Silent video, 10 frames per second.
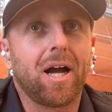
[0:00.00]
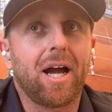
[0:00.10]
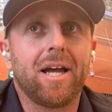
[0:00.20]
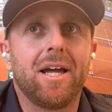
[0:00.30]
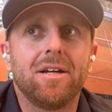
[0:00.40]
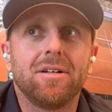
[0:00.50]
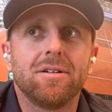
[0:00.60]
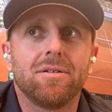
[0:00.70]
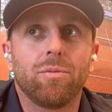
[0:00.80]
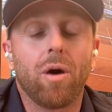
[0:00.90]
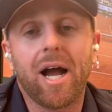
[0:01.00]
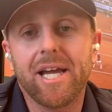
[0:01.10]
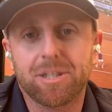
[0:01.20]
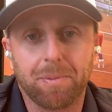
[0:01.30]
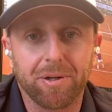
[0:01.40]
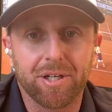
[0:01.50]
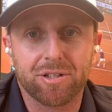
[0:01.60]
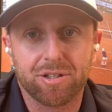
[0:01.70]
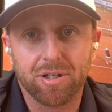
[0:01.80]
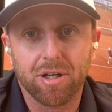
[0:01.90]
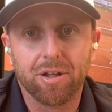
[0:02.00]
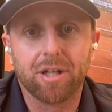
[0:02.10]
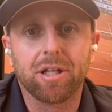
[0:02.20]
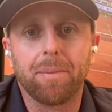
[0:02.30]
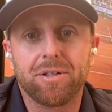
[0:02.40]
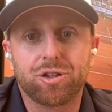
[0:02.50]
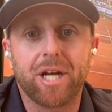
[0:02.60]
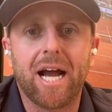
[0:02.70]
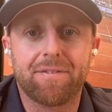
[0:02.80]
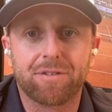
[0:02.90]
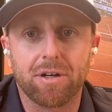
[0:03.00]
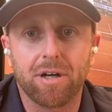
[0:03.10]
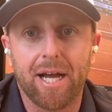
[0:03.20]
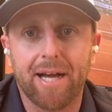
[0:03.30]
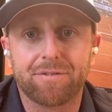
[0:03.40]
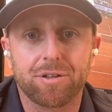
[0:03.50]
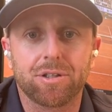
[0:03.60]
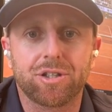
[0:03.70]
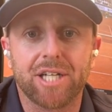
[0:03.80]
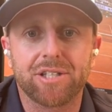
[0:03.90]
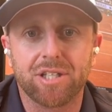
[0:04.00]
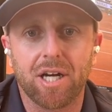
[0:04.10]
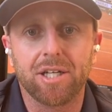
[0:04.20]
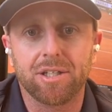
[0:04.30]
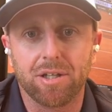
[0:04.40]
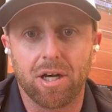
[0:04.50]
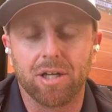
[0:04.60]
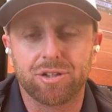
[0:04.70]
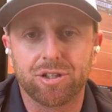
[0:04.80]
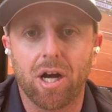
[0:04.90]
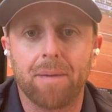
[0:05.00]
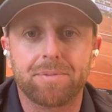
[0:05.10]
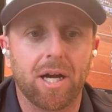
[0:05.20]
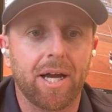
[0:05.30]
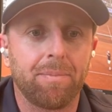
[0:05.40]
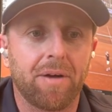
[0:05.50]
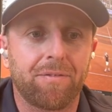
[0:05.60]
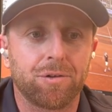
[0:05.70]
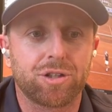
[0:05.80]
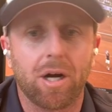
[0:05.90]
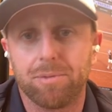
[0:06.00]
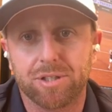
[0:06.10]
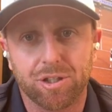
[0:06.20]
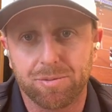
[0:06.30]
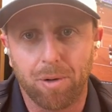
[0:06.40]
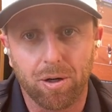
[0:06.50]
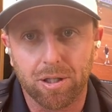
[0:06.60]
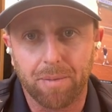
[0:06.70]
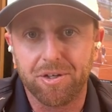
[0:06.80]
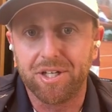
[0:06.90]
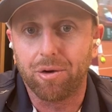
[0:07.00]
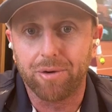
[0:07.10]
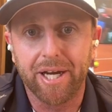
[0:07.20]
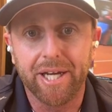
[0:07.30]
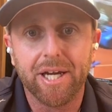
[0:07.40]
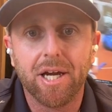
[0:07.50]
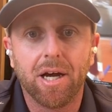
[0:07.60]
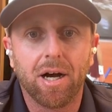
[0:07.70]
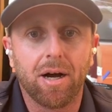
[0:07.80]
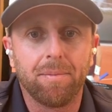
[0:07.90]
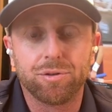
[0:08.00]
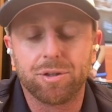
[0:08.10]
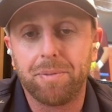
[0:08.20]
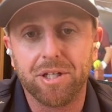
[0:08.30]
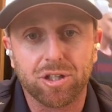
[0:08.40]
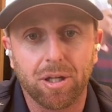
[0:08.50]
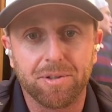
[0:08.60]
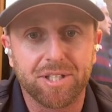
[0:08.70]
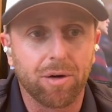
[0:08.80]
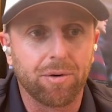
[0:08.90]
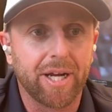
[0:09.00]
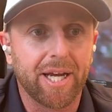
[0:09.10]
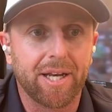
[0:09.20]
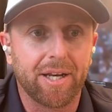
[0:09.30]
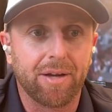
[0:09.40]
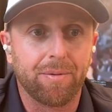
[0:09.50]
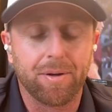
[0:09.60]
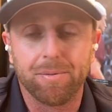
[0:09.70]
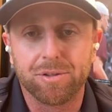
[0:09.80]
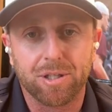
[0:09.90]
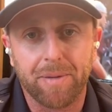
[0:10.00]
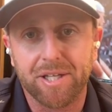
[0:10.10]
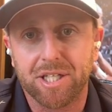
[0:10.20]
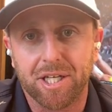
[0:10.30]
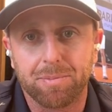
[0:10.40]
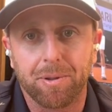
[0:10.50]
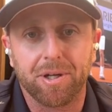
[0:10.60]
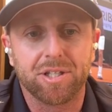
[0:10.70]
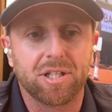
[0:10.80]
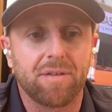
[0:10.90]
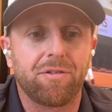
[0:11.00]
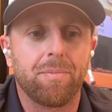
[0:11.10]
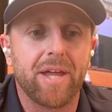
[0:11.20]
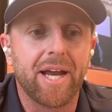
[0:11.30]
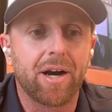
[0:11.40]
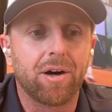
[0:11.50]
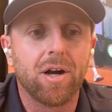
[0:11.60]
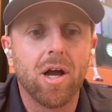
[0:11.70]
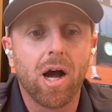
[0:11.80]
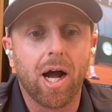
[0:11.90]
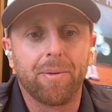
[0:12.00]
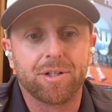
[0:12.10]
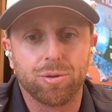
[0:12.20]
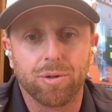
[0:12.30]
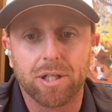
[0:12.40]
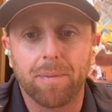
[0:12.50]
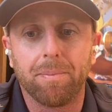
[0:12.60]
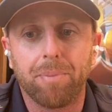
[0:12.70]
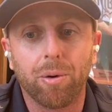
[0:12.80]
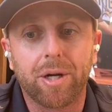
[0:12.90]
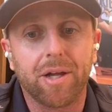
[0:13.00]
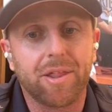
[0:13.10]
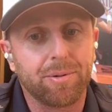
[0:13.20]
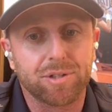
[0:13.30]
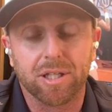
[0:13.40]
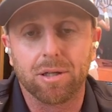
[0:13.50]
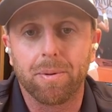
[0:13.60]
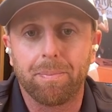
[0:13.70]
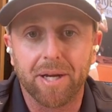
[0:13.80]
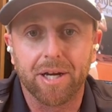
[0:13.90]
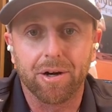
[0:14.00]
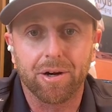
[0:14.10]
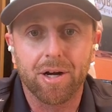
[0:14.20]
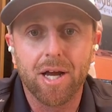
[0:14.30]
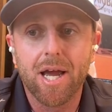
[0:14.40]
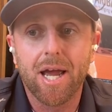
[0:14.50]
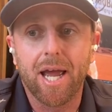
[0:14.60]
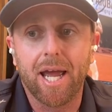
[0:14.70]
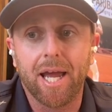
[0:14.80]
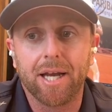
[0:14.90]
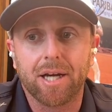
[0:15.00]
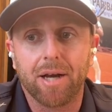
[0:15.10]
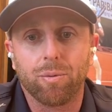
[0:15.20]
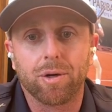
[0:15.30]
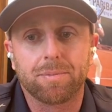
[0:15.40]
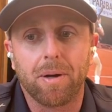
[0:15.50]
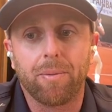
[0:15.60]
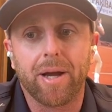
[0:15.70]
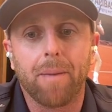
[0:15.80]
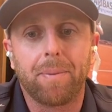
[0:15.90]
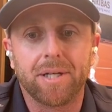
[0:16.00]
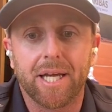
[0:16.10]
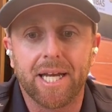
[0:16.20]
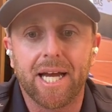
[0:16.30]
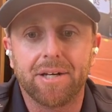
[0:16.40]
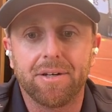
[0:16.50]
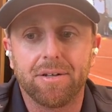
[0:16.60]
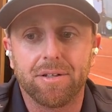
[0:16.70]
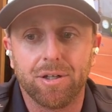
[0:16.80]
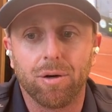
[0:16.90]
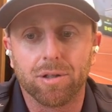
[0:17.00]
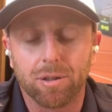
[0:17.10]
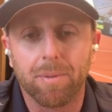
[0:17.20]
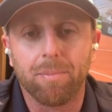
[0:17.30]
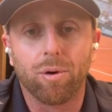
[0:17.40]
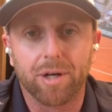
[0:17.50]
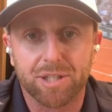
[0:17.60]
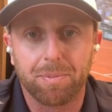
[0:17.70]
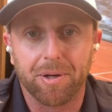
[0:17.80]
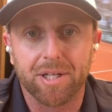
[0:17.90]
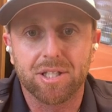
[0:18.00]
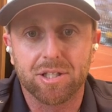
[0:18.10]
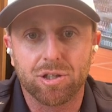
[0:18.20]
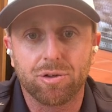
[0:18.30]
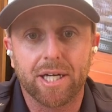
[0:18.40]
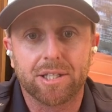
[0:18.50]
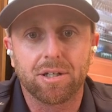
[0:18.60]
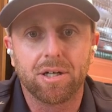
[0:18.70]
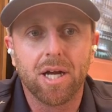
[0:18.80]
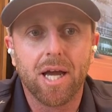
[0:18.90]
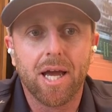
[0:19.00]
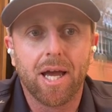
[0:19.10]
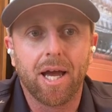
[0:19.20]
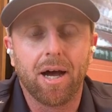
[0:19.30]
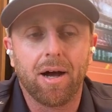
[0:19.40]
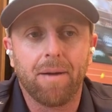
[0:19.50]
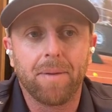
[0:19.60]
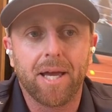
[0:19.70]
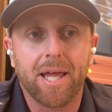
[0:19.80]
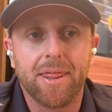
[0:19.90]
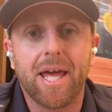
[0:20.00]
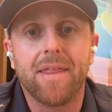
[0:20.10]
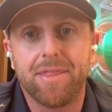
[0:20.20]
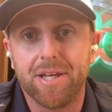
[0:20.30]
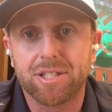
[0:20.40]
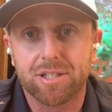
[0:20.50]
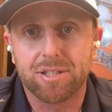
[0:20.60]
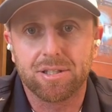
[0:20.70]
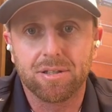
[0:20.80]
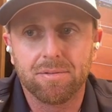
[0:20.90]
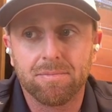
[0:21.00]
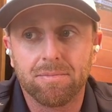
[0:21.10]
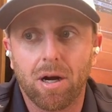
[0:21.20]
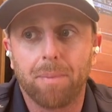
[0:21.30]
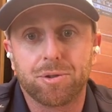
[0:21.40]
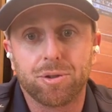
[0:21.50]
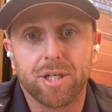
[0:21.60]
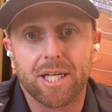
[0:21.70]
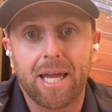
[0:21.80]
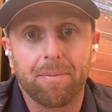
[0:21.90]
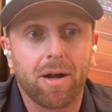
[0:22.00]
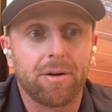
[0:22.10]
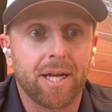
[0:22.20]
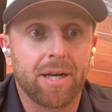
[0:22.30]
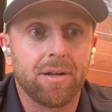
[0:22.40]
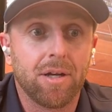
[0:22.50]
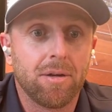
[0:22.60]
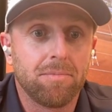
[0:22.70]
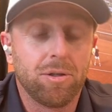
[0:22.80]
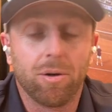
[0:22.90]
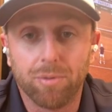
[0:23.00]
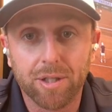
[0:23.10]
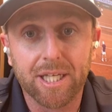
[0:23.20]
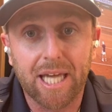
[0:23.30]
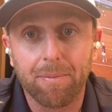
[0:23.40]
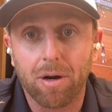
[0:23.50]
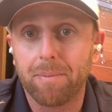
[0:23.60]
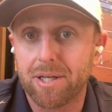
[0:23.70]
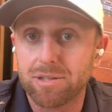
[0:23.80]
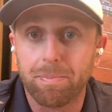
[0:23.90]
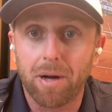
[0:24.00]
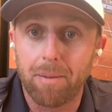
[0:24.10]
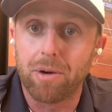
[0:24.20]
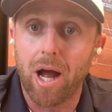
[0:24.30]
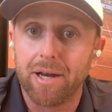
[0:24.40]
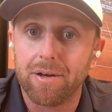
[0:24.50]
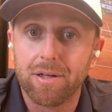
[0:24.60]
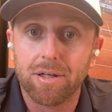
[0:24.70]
I experienced the club industry after Jess and I stopped. My first job was at a small club in Delray. It was a beach club in Delray, and it was an amazing experience. And then from there, I went to a club in Boca that was a little bit bigger, and kind of worked my way up and had, you know, a little bit more experience as a director. And then this opportunity came around, and, you know, it really came around because of Bob Bryan.